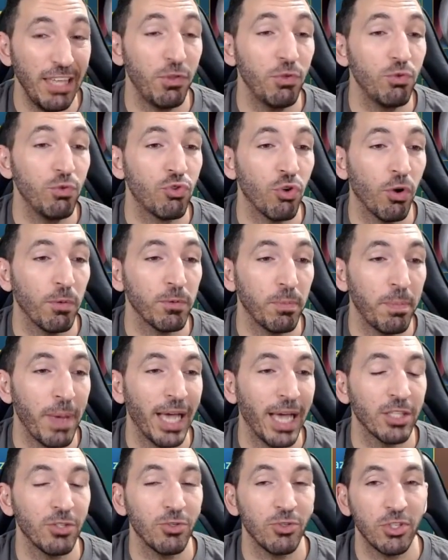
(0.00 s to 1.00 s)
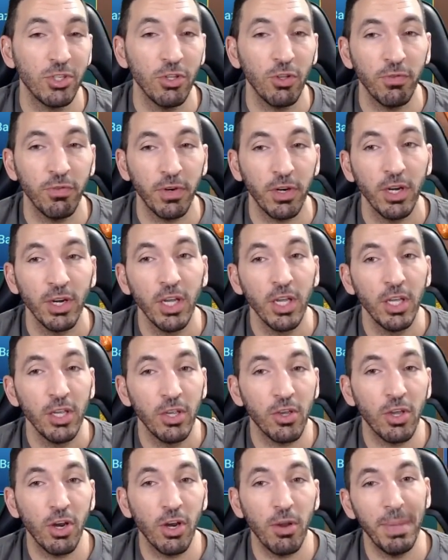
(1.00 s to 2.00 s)
if you dropped back to silver.
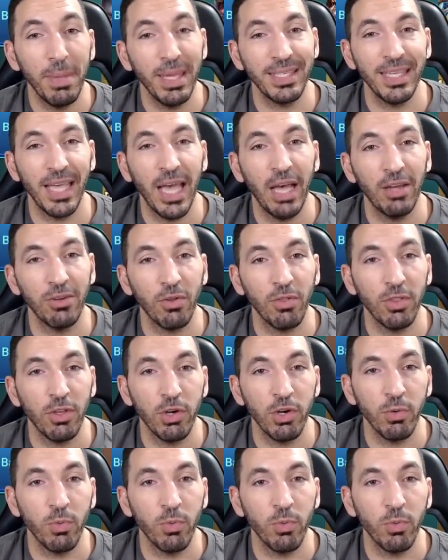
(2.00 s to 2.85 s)
You're gonna miss out on the